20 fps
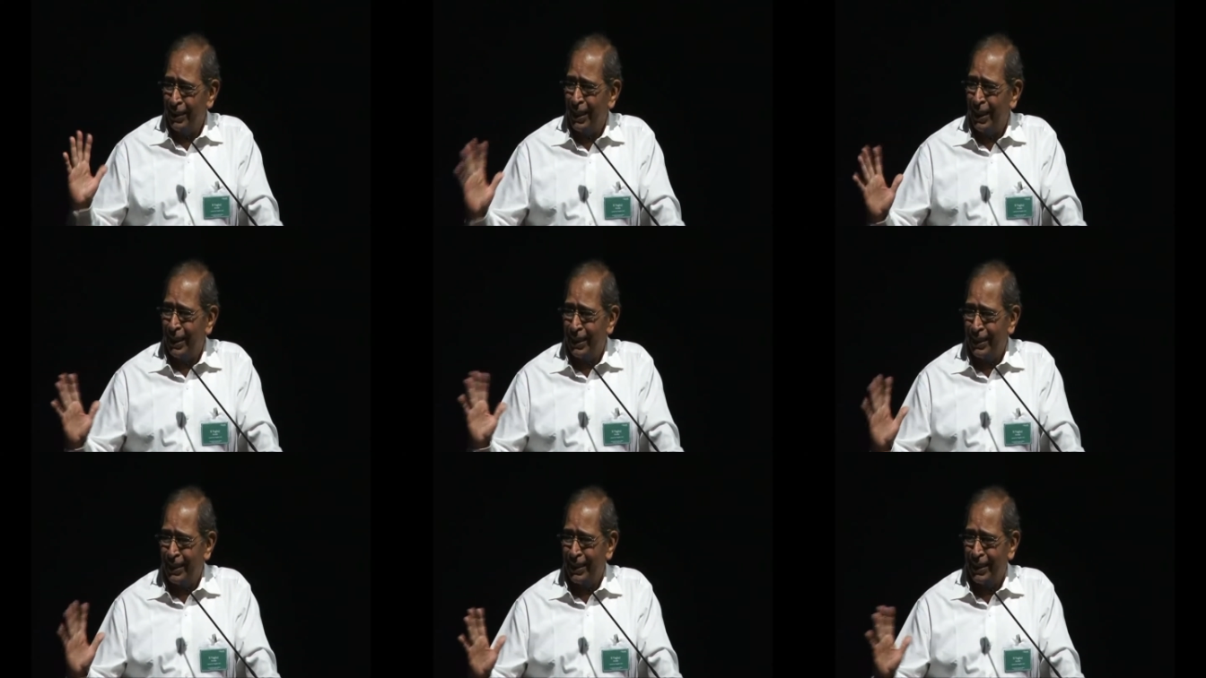
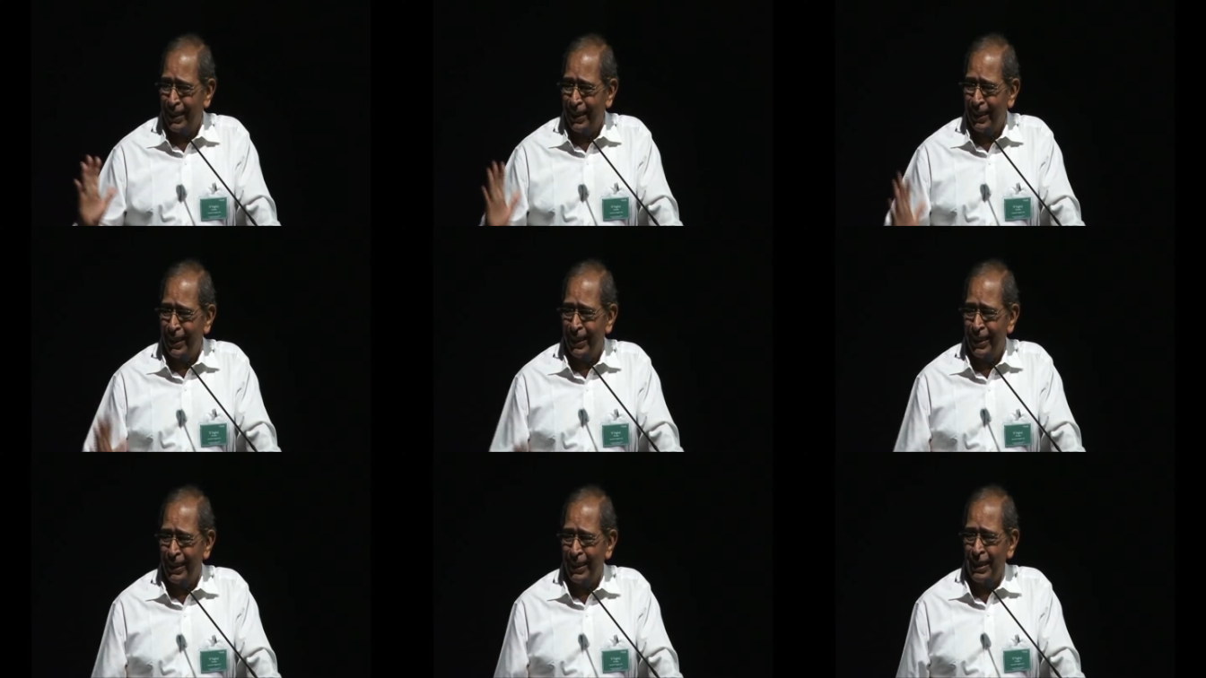that
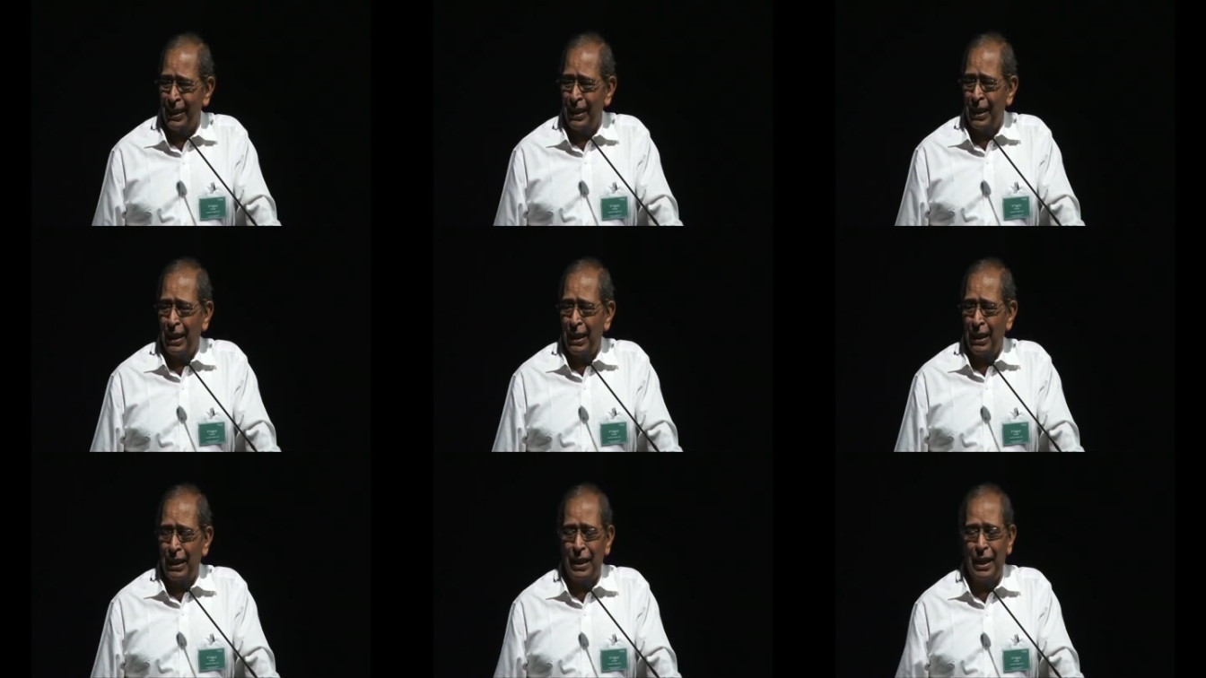uh,
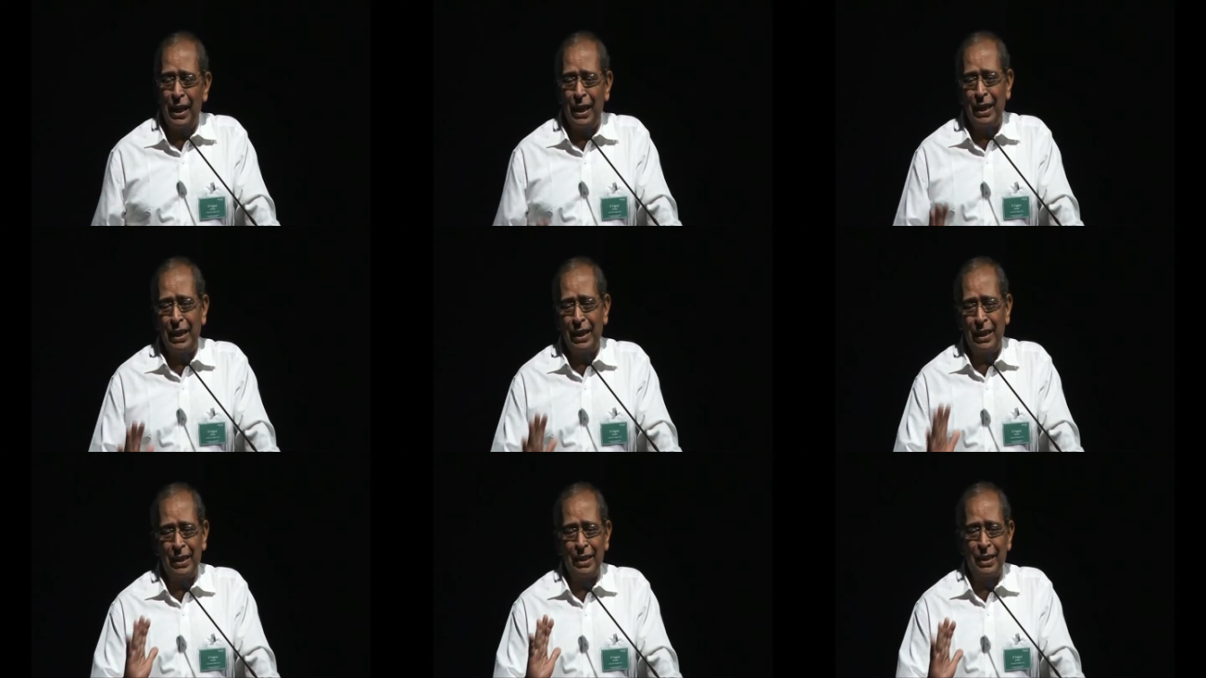
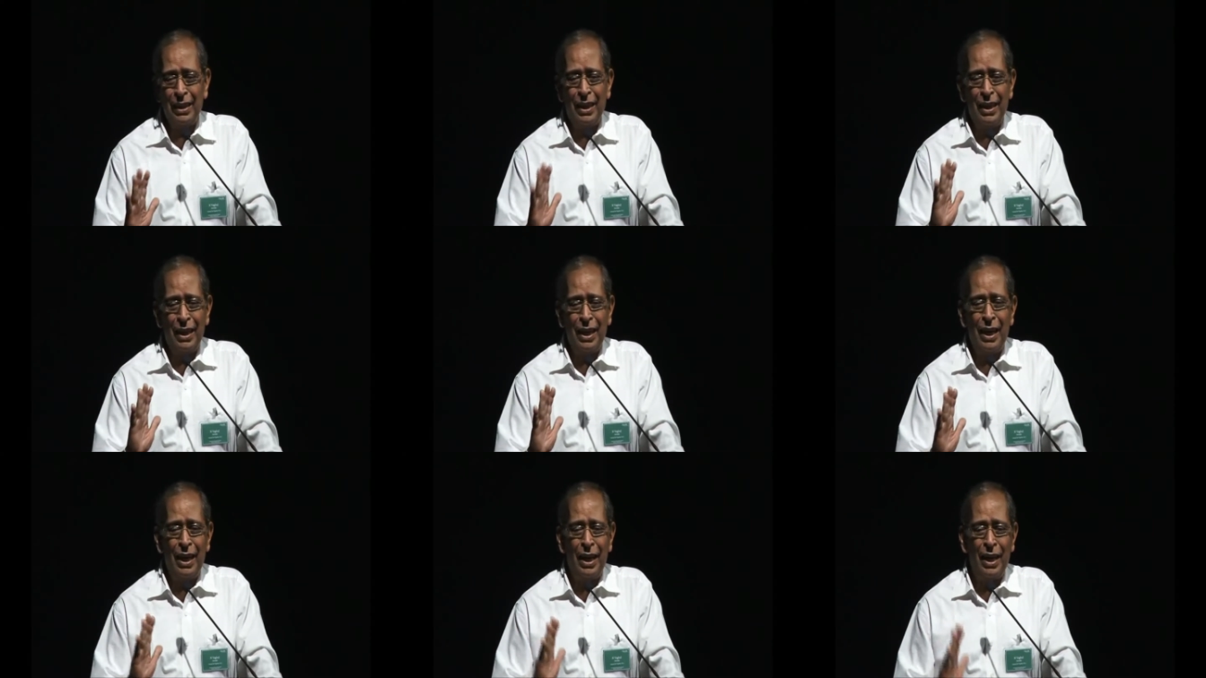really
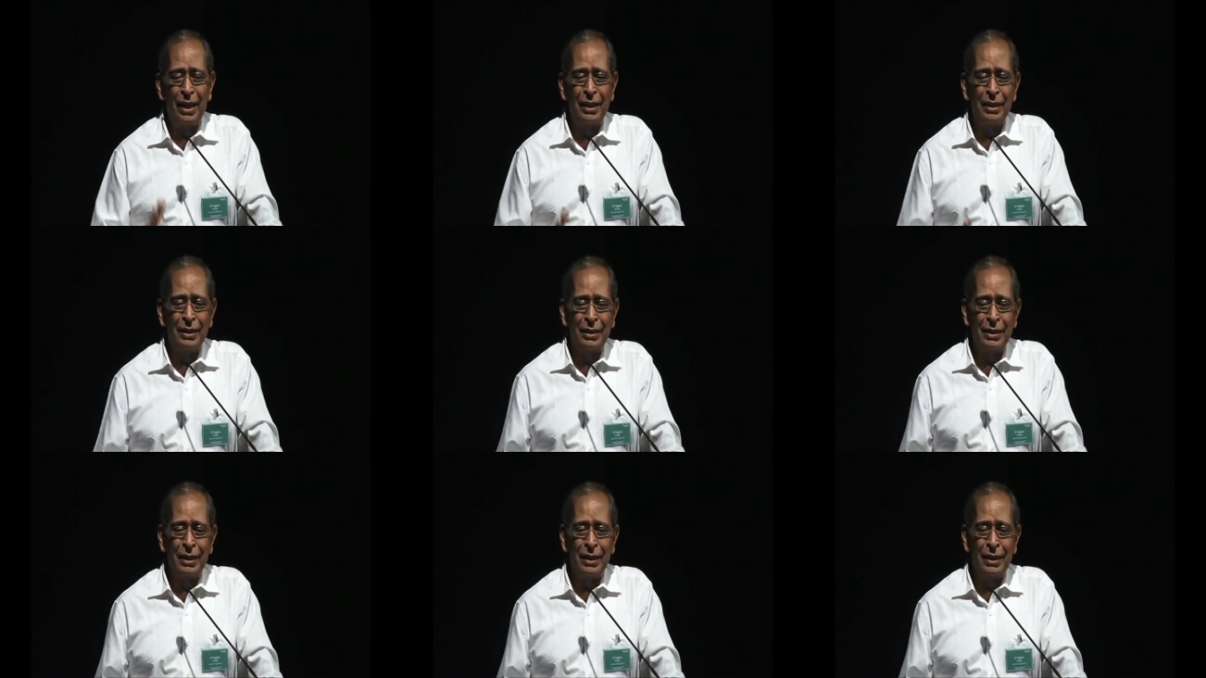uh,